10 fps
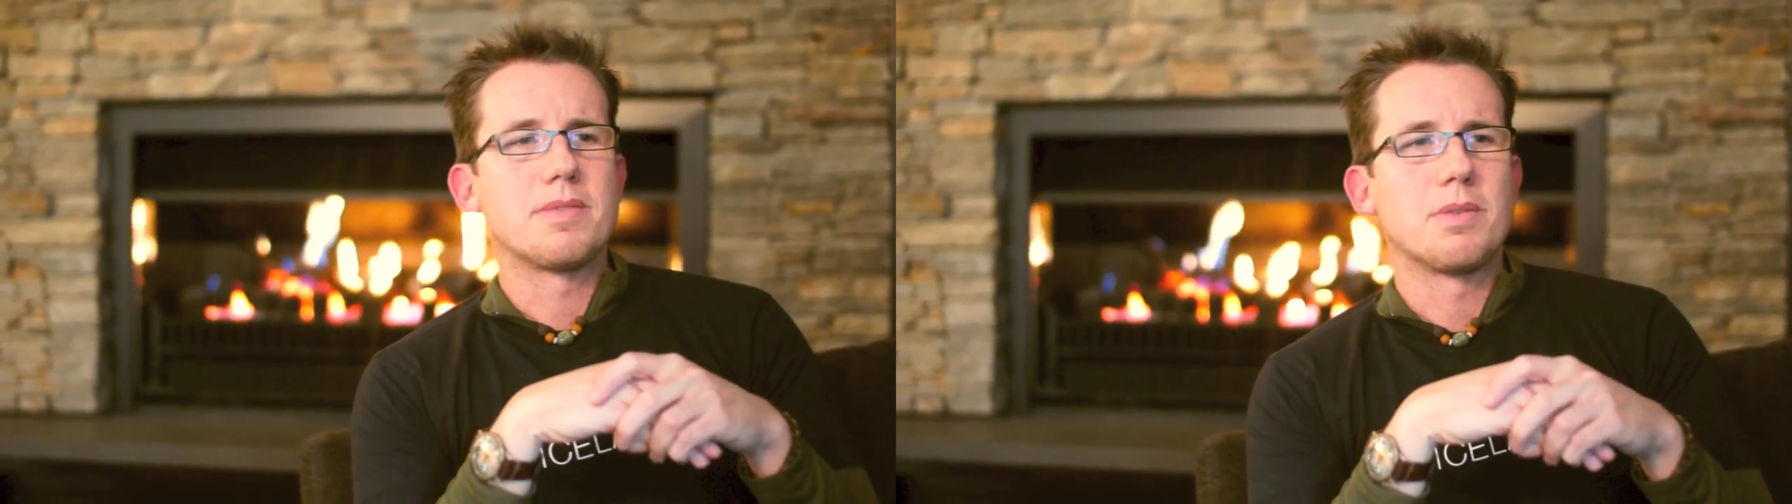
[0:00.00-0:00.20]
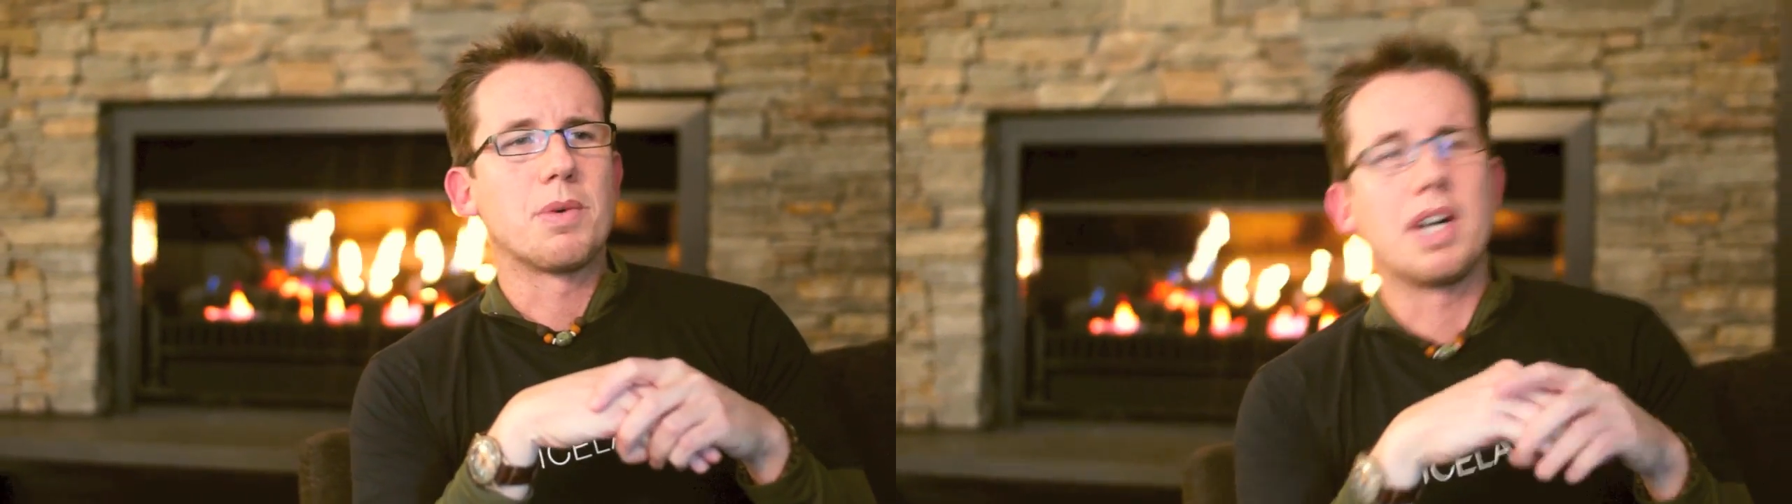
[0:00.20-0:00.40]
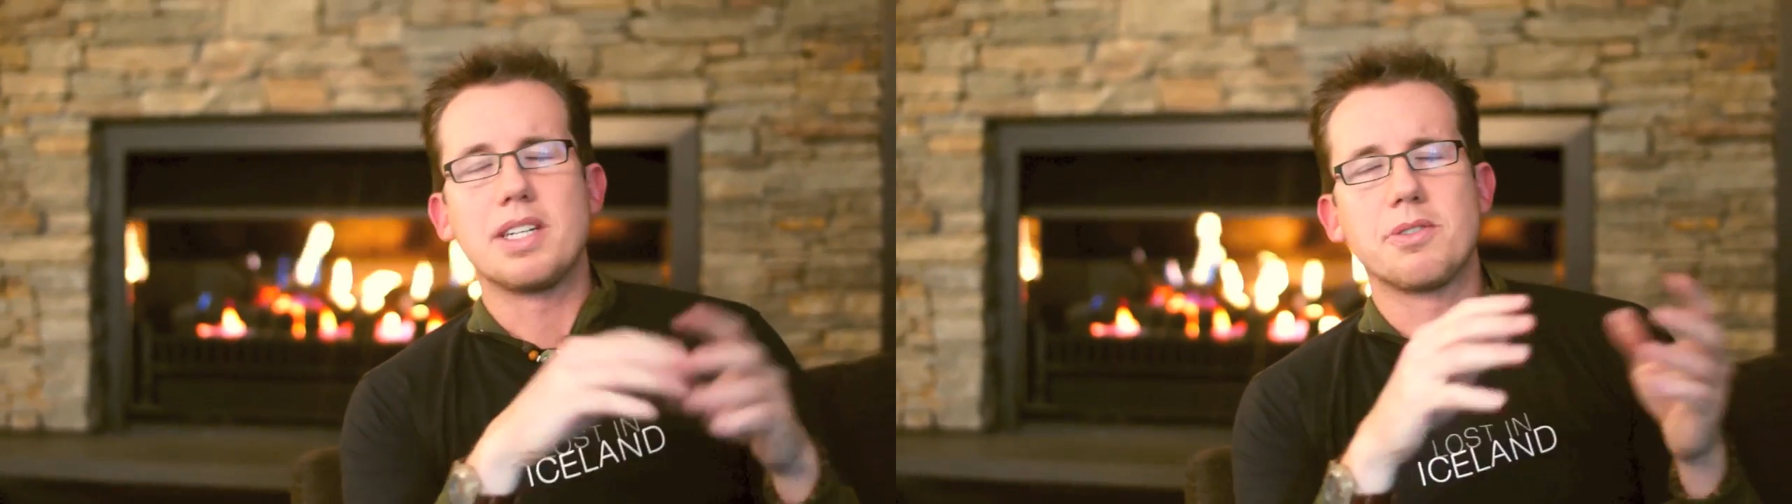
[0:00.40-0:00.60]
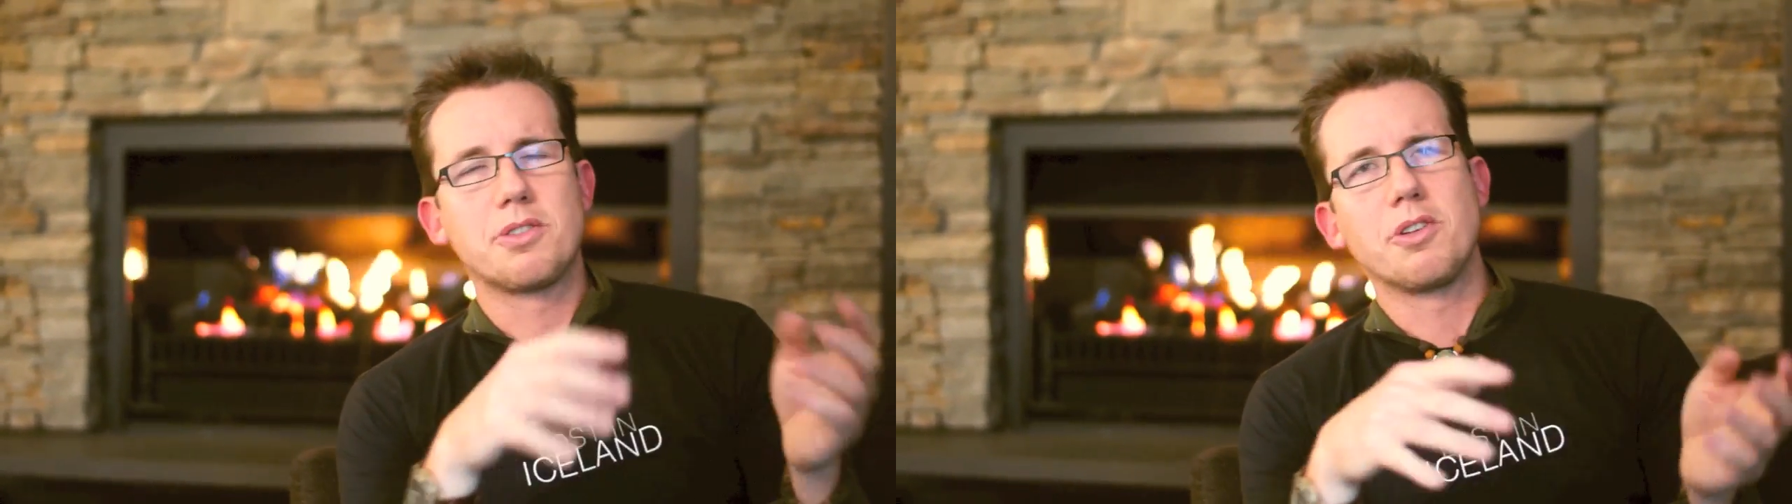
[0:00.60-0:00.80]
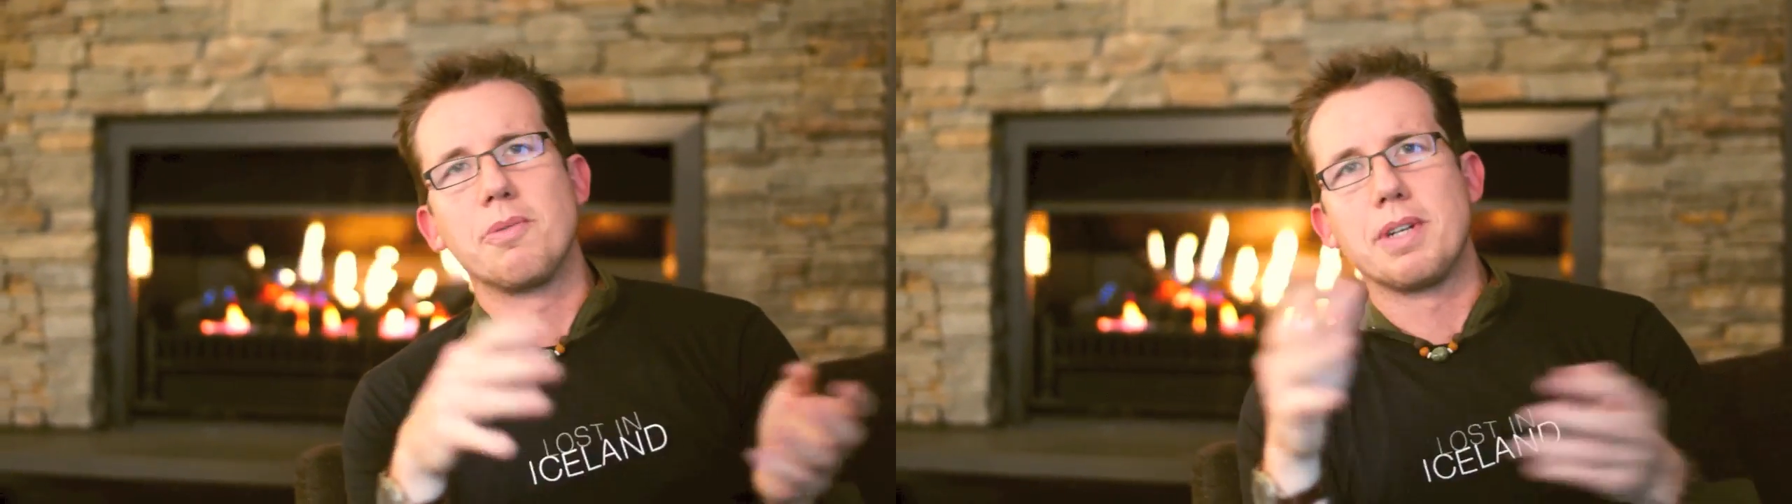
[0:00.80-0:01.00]
Well, I do
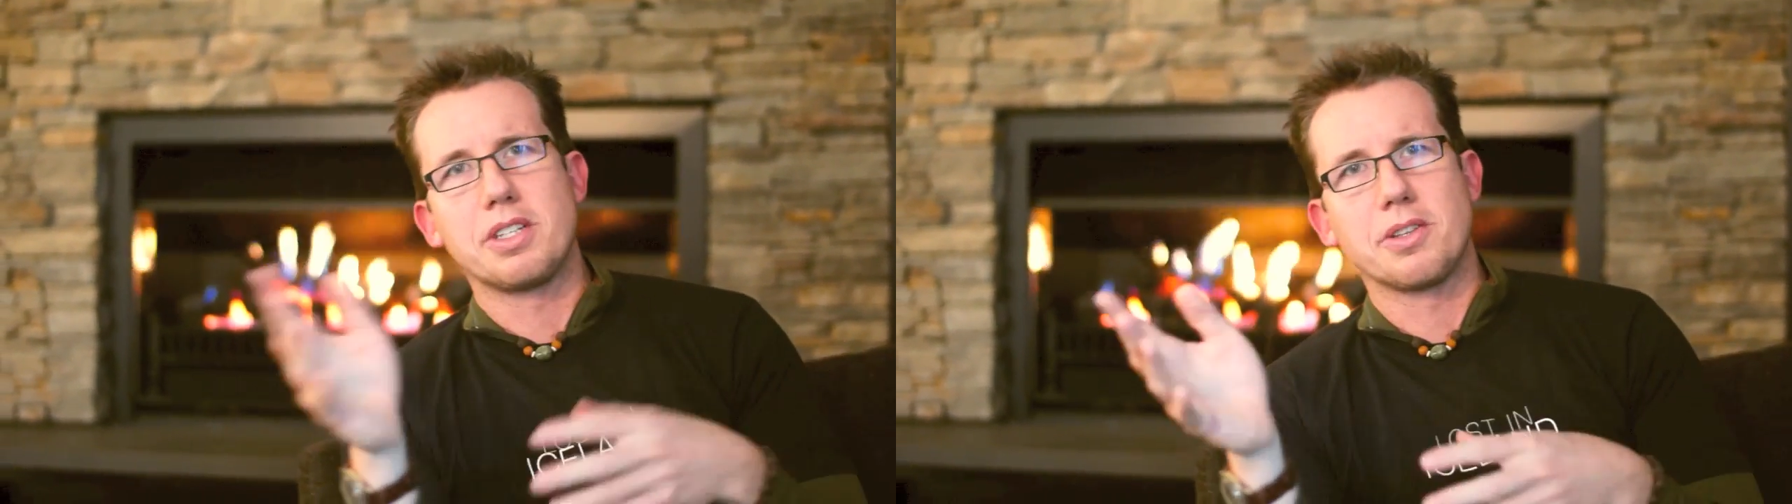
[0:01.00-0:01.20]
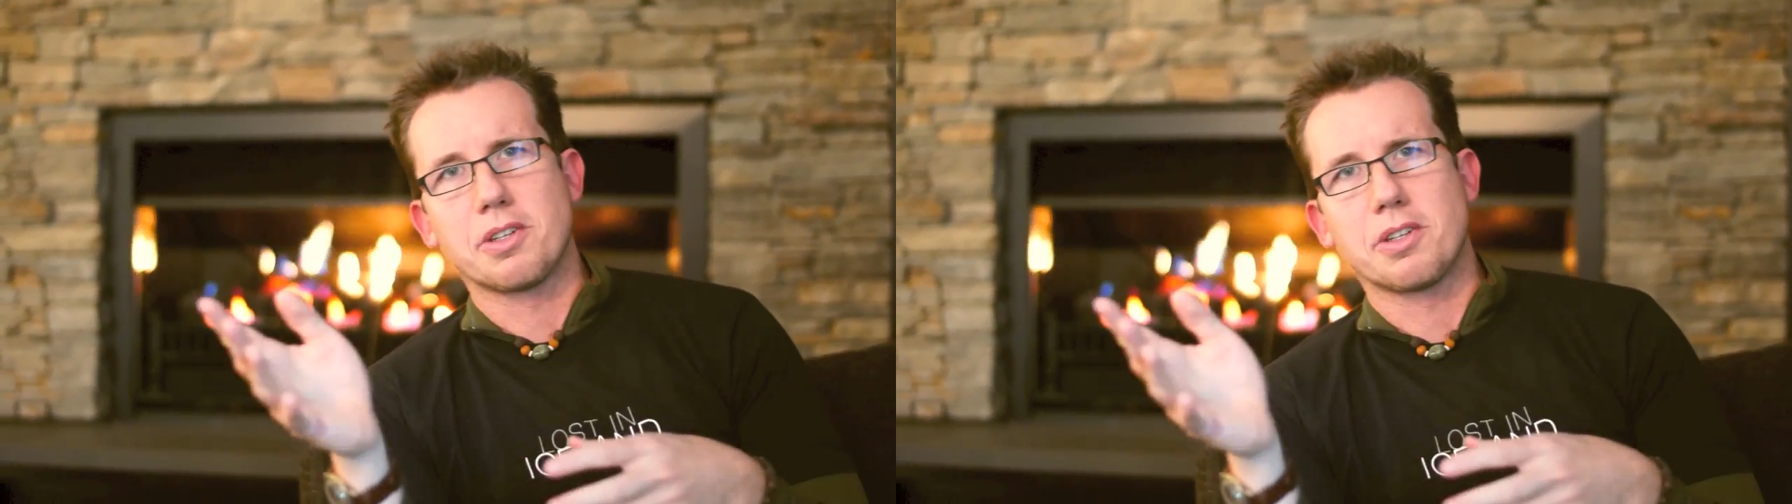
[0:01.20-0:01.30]
so much on the